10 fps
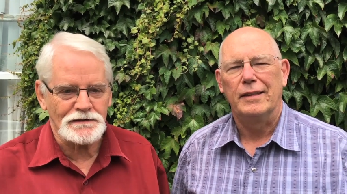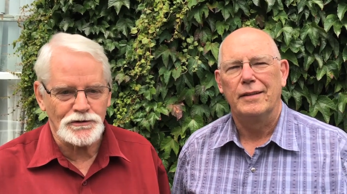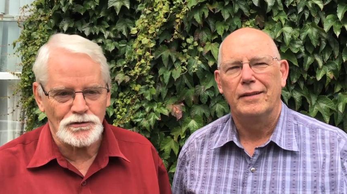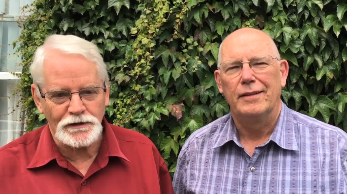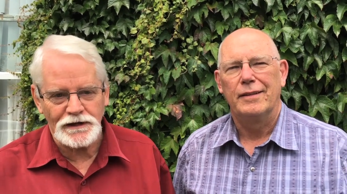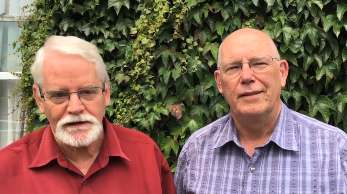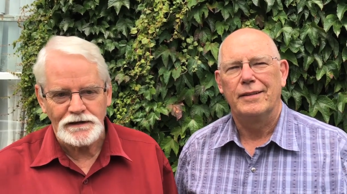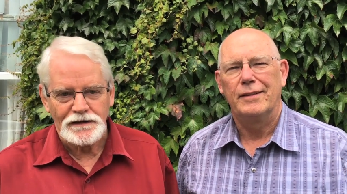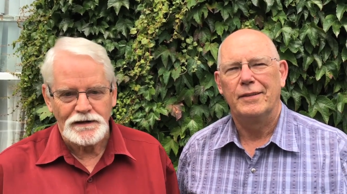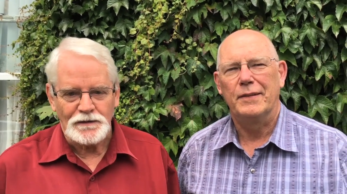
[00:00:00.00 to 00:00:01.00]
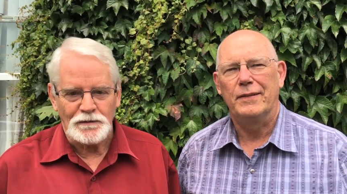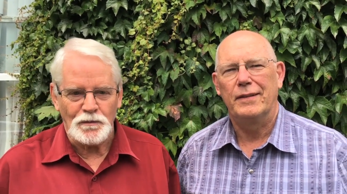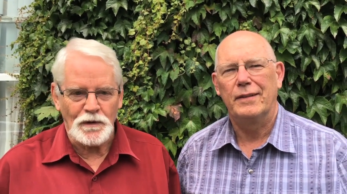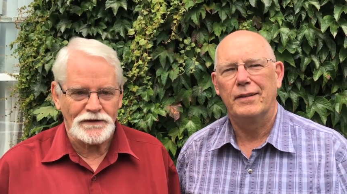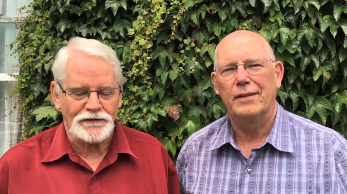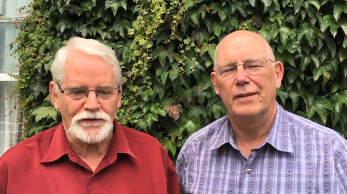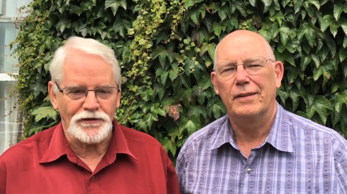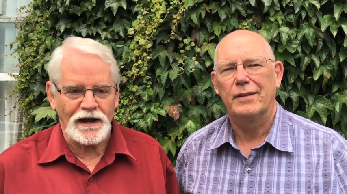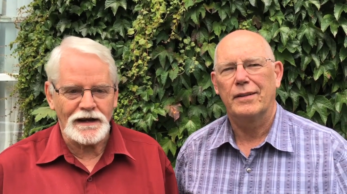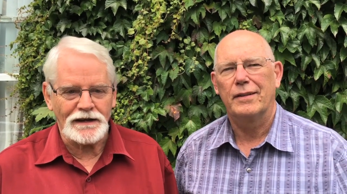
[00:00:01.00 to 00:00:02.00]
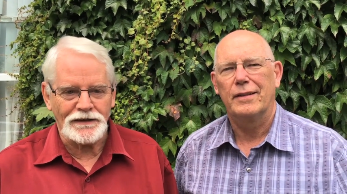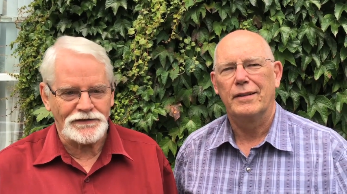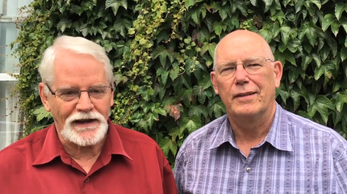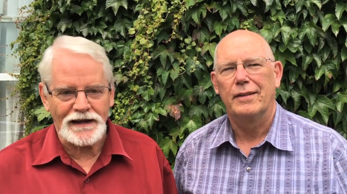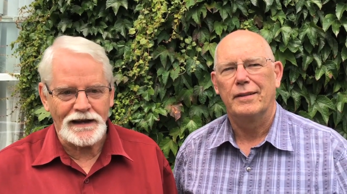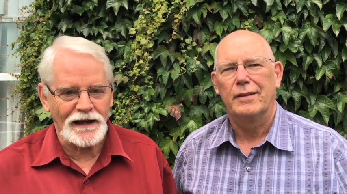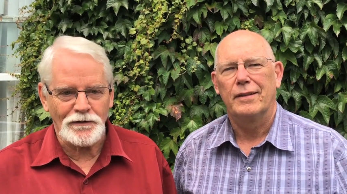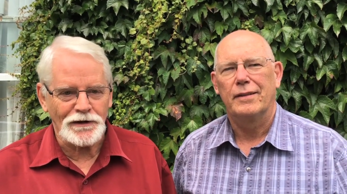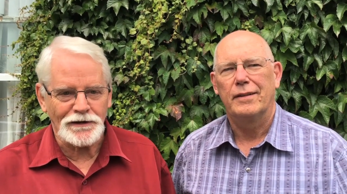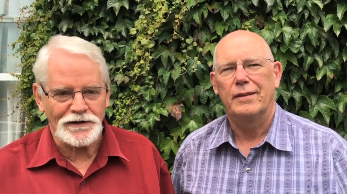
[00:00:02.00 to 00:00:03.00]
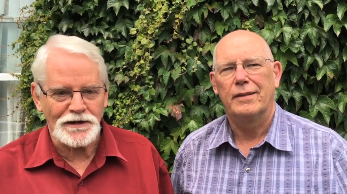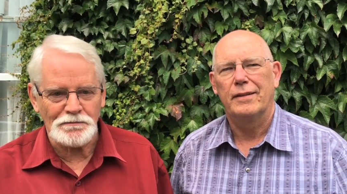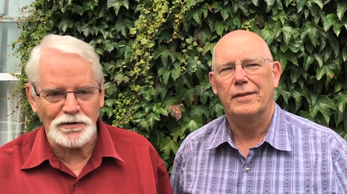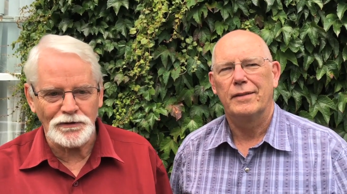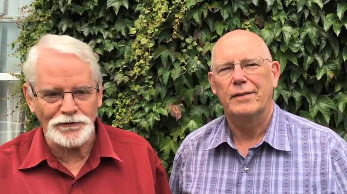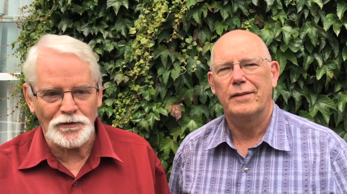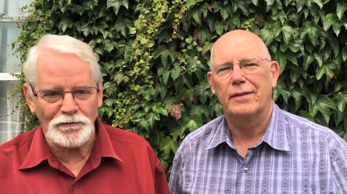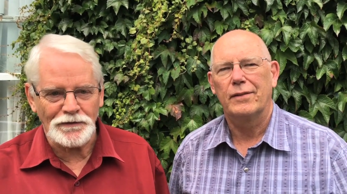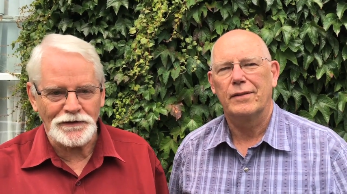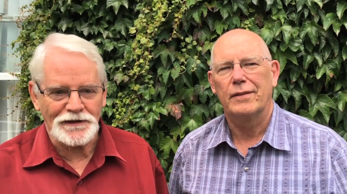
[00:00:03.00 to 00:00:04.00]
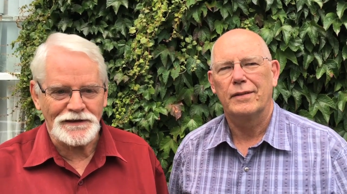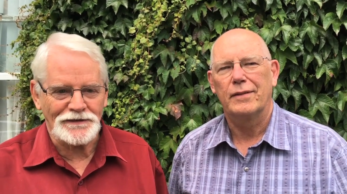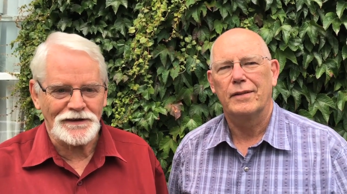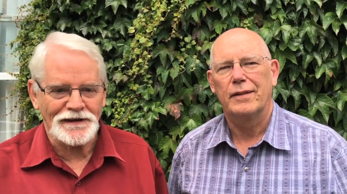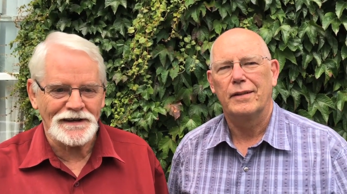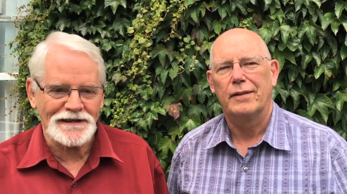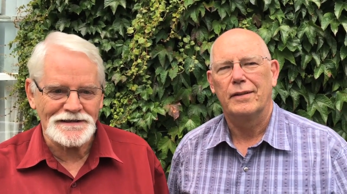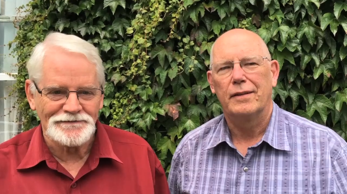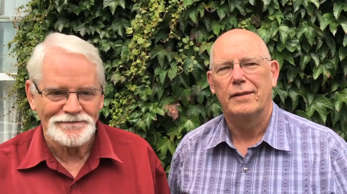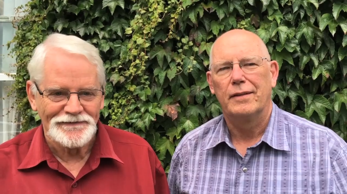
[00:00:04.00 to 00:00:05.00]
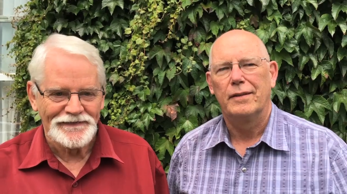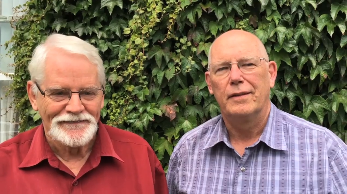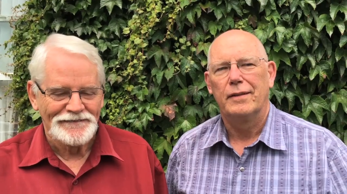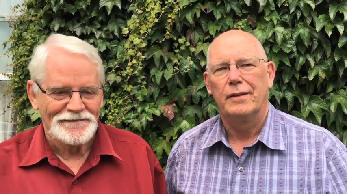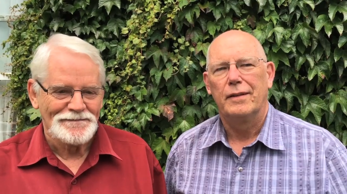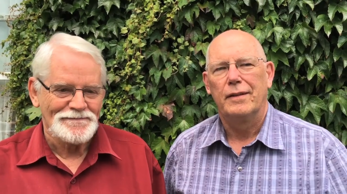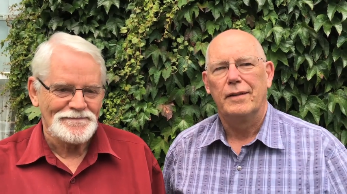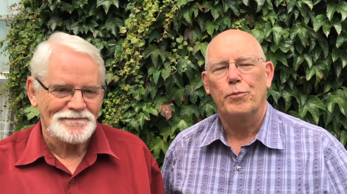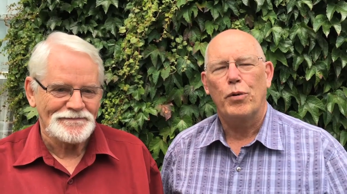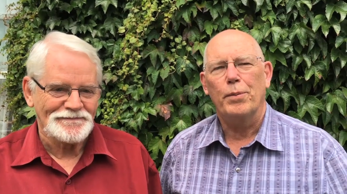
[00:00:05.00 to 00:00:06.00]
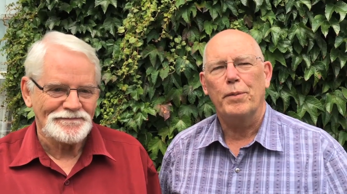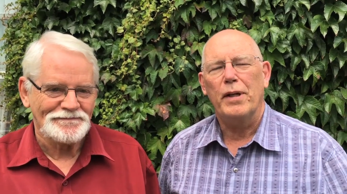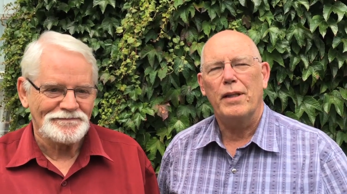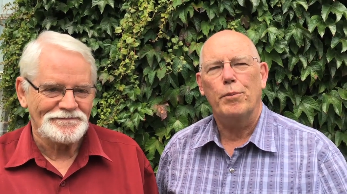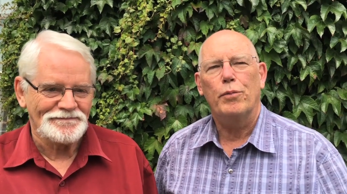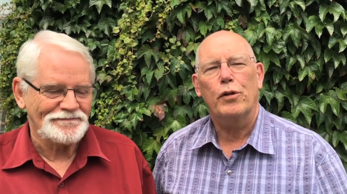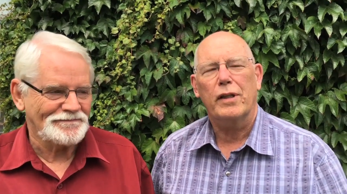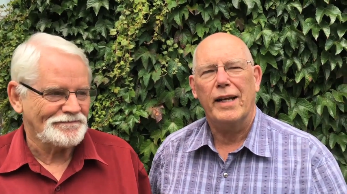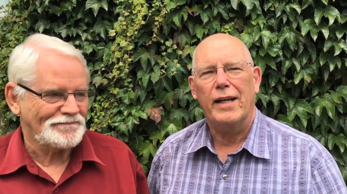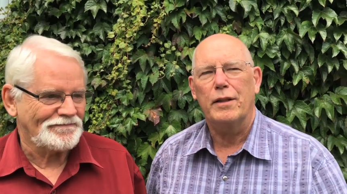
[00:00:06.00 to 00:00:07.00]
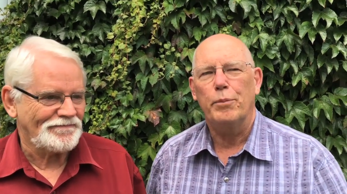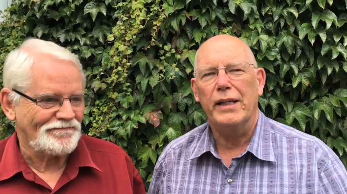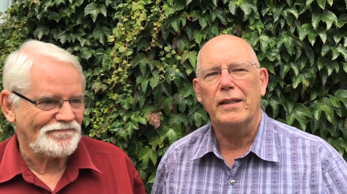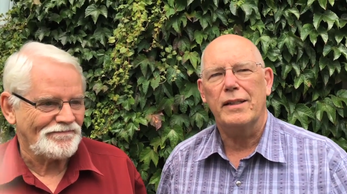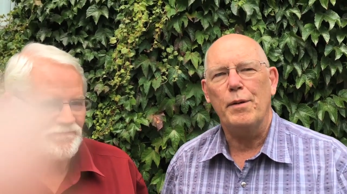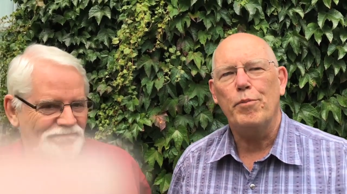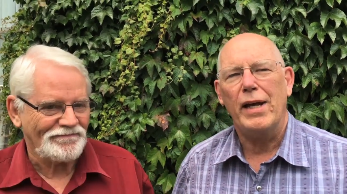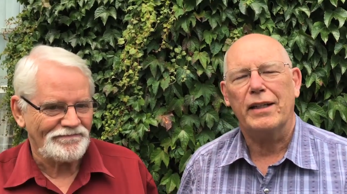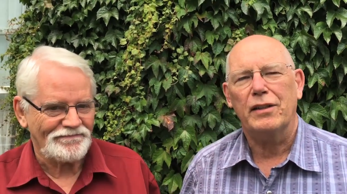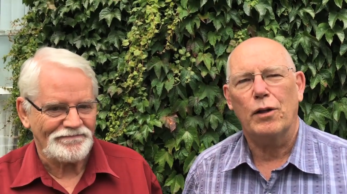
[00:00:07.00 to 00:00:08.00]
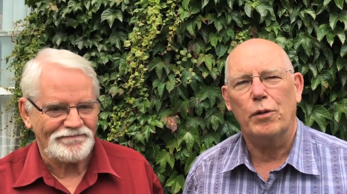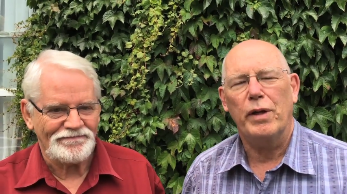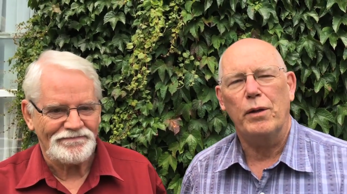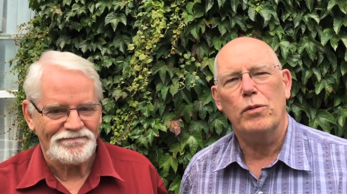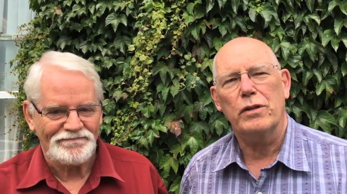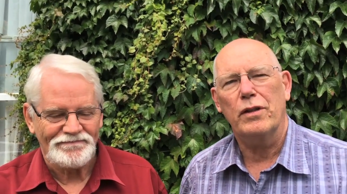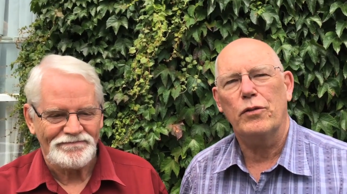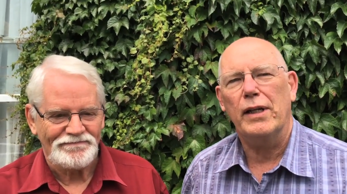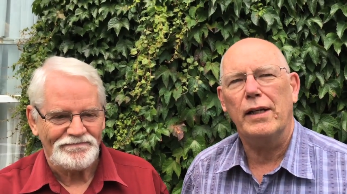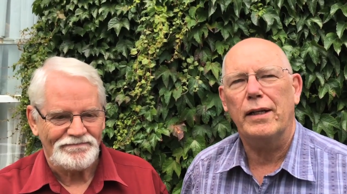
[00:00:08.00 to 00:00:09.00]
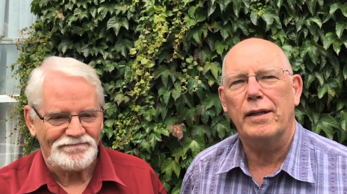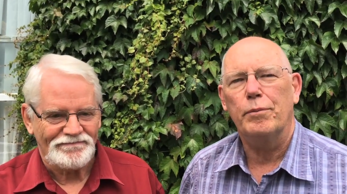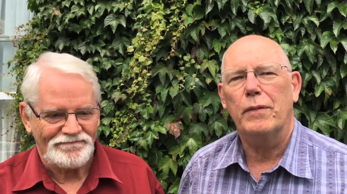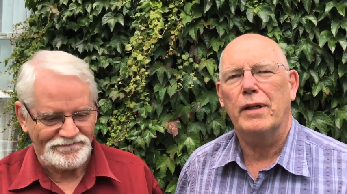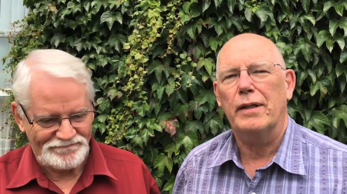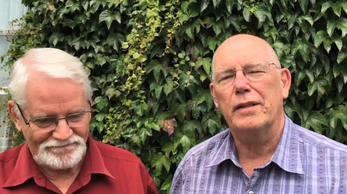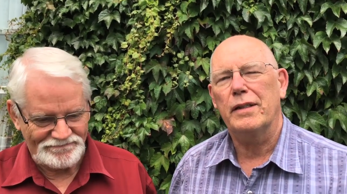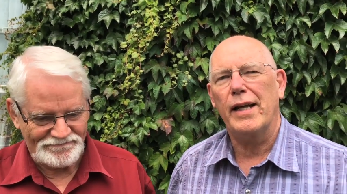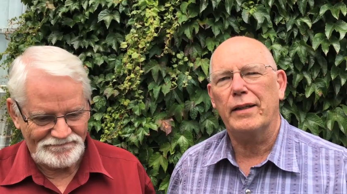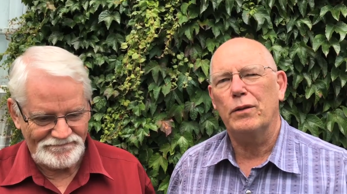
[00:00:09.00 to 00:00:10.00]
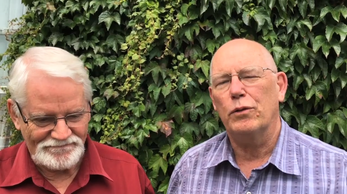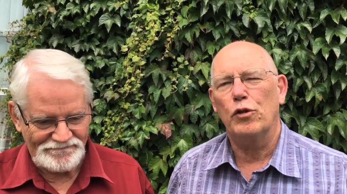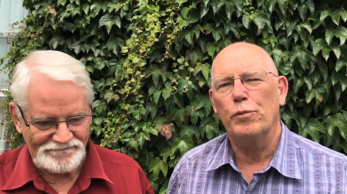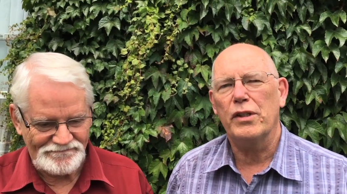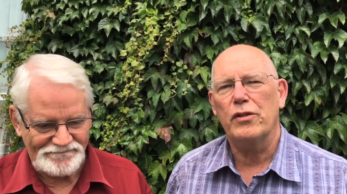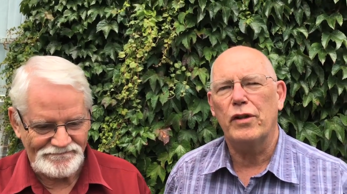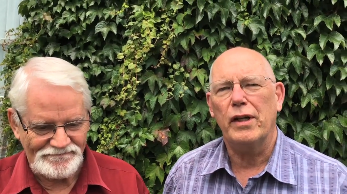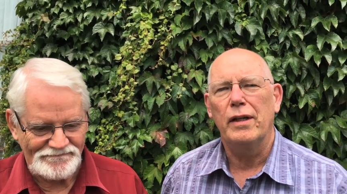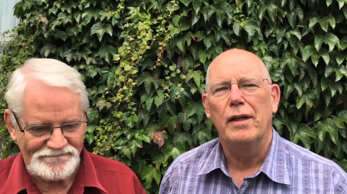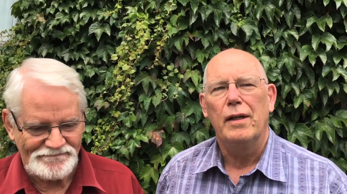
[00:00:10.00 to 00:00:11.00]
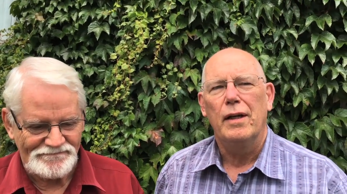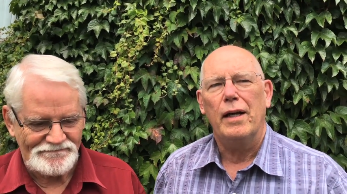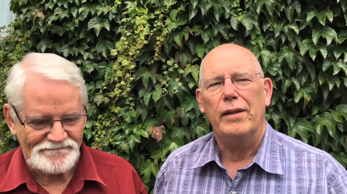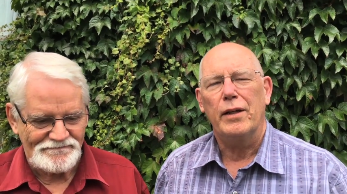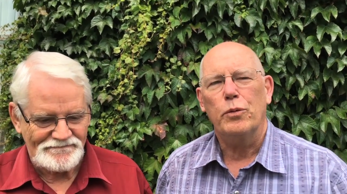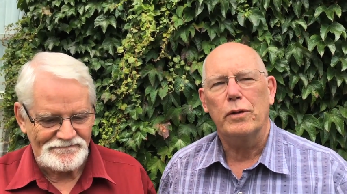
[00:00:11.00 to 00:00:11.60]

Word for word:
Speaker 1: enjoy, once to try and understand how on earth he pulls off the things that he does.
Speaker 2: Probably the book that had the biggest impact on me wasn't really a, um, a detective or mystery, and that